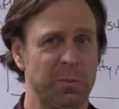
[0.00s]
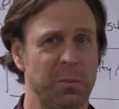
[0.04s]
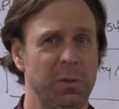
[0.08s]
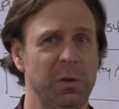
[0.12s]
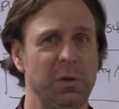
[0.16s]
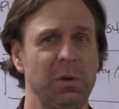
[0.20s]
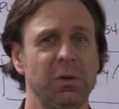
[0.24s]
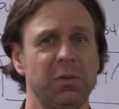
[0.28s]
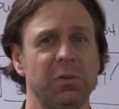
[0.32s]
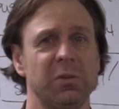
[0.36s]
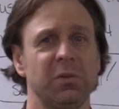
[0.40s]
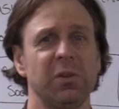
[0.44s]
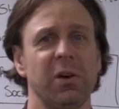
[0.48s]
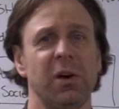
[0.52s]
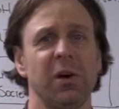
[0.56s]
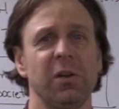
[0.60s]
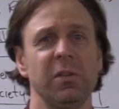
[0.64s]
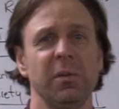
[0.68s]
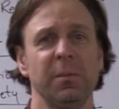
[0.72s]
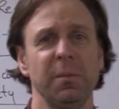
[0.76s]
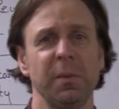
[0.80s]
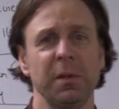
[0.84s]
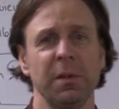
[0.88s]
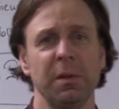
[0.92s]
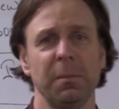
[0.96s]
You saw
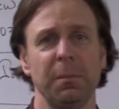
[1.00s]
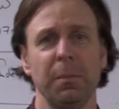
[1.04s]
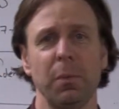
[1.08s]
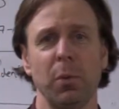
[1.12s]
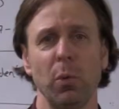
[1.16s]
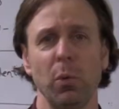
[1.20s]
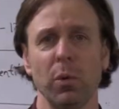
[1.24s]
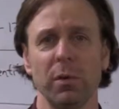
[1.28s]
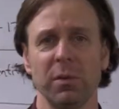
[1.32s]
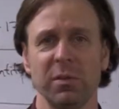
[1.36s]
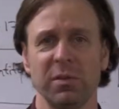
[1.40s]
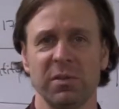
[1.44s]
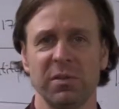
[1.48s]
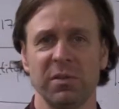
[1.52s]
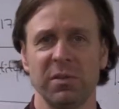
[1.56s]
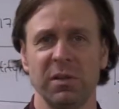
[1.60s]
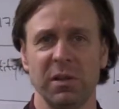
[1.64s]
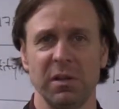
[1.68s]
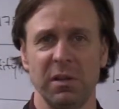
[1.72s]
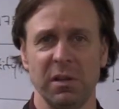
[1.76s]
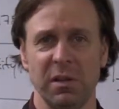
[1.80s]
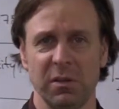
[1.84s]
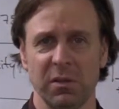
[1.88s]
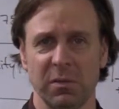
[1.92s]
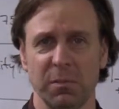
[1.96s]
them in the port
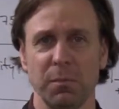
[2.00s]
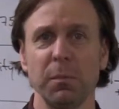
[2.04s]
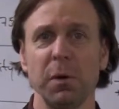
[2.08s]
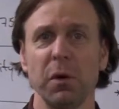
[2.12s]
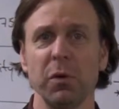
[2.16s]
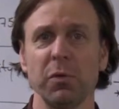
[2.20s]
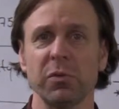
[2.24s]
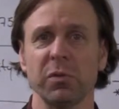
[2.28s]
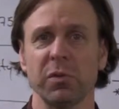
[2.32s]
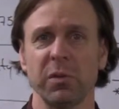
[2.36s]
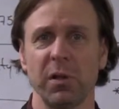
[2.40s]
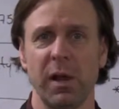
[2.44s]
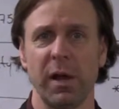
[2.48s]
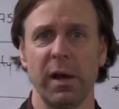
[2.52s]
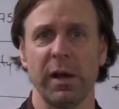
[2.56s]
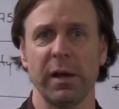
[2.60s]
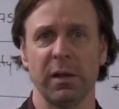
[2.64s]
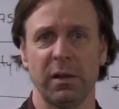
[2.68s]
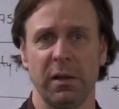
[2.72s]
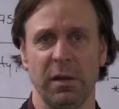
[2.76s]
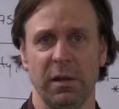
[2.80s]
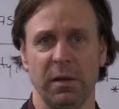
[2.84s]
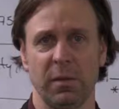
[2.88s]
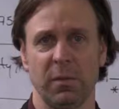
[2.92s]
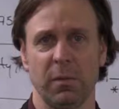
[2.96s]
cities, most
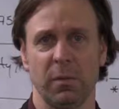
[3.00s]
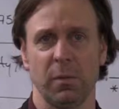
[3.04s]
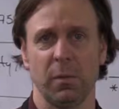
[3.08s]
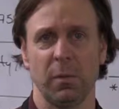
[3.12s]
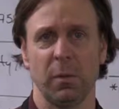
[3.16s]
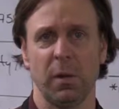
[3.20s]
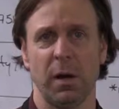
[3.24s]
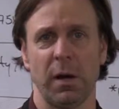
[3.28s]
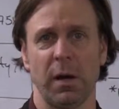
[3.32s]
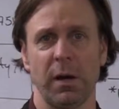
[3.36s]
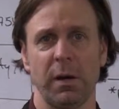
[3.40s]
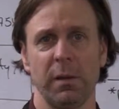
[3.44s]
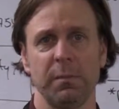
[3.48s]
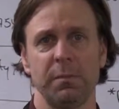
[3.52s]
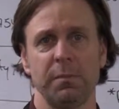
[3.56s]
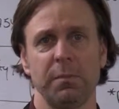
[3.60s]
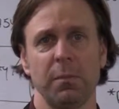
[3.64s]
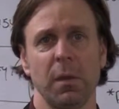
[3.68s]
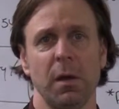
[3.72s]
likely, right?